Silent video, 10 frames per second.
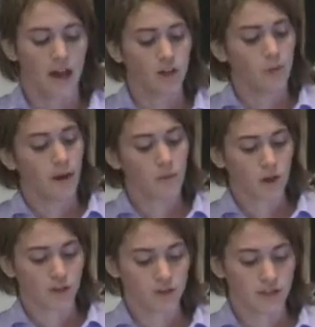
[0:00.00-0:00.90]
Occupy
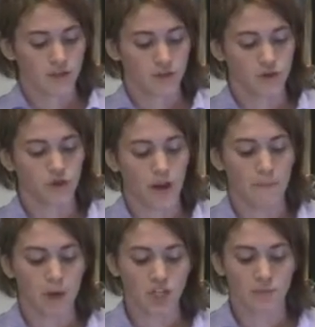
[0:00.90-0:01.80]
Wall Street has also
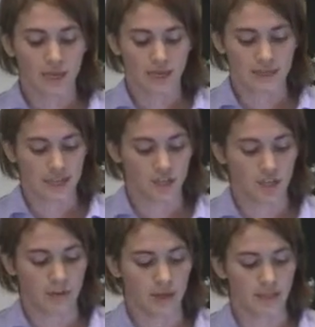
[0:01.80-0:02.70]
drawn much media
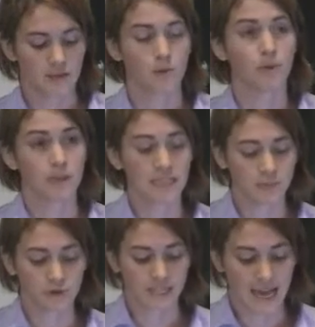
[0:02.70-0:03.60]
attention because of the
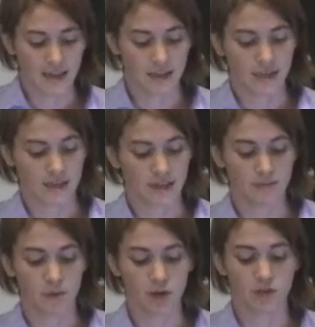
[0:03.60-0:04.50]
police brutality that
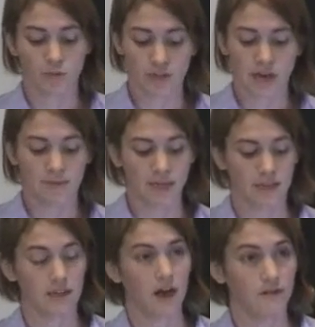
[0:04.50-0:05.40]
has marked the
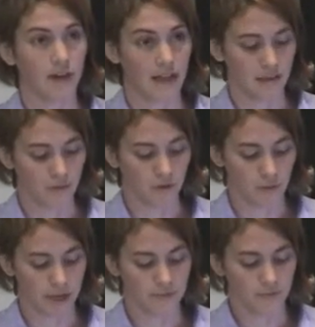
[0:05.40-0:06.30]
predominantly nonviolent
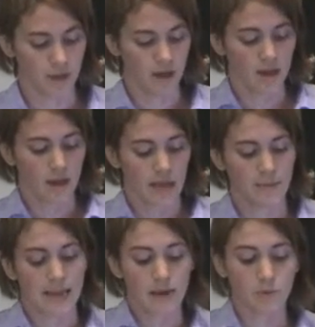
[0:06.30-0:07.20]
movement. It
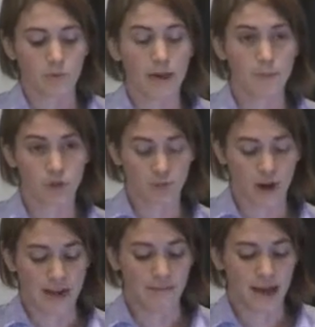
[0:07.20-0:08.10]
began with pepper
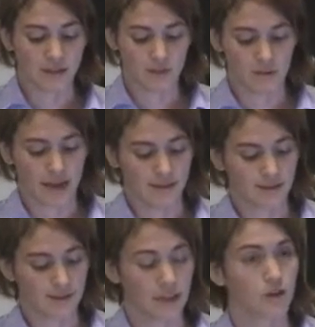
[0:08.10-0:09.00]
spray and mass
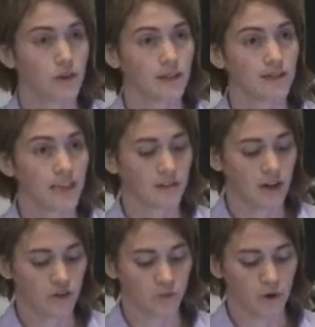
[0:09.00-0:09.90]
arrests, including the
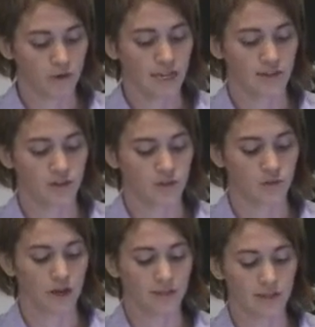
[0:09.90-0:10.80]
700 protesters
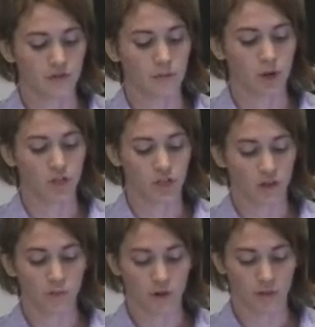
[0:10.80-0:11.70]
arrested for marching
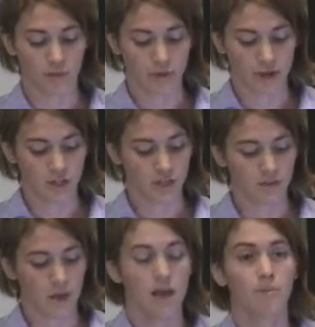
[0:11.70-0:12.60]
on the Brooklyn
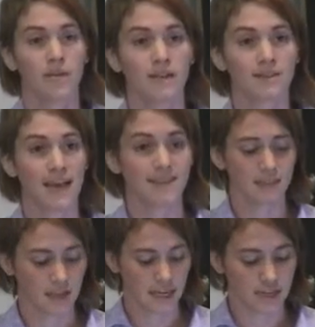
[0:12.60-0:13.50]
Bridge. But it has
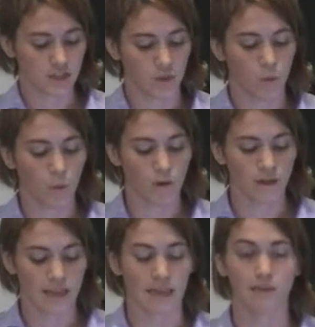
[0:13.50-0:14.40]
escalated to the
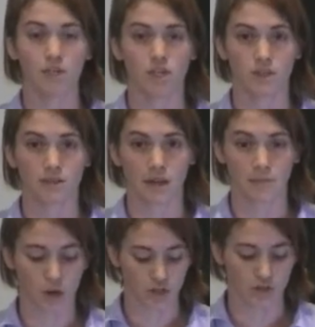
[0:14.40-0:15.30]
warlike images that
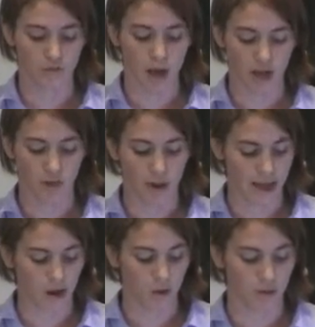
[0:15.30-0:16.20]
emerged from
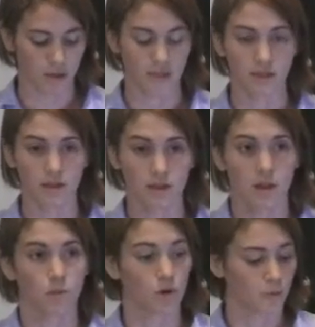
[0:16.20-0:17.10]
Occupy Oakland,
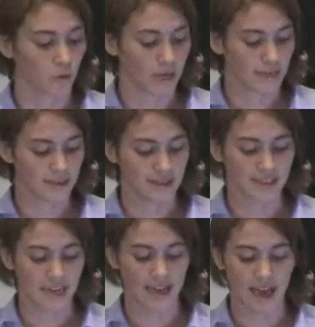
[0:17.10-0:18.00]
where a Marine
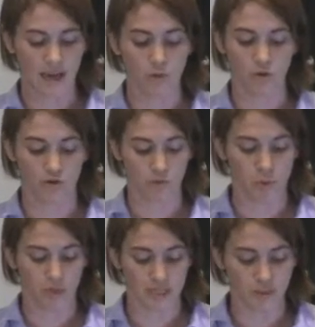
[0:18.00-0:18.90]
sustained a head wound from a
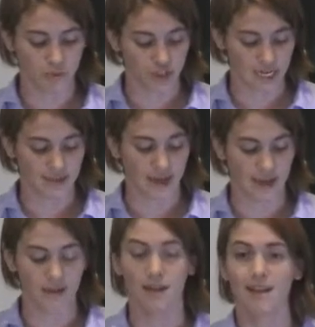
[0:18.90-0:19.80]
police
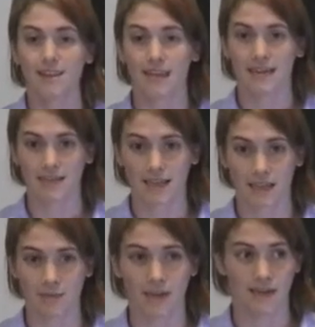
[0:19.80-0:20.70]
projectile, landing
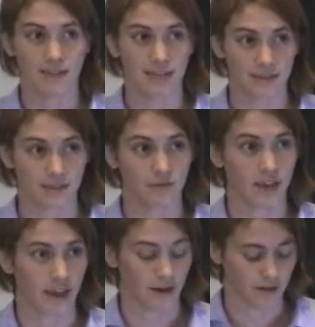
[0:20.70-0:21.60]
him in intensive
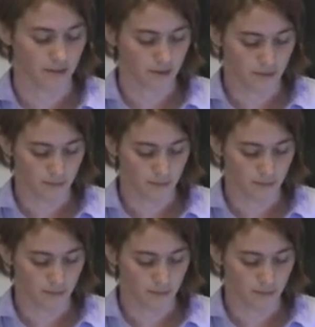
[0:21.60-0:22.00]
care.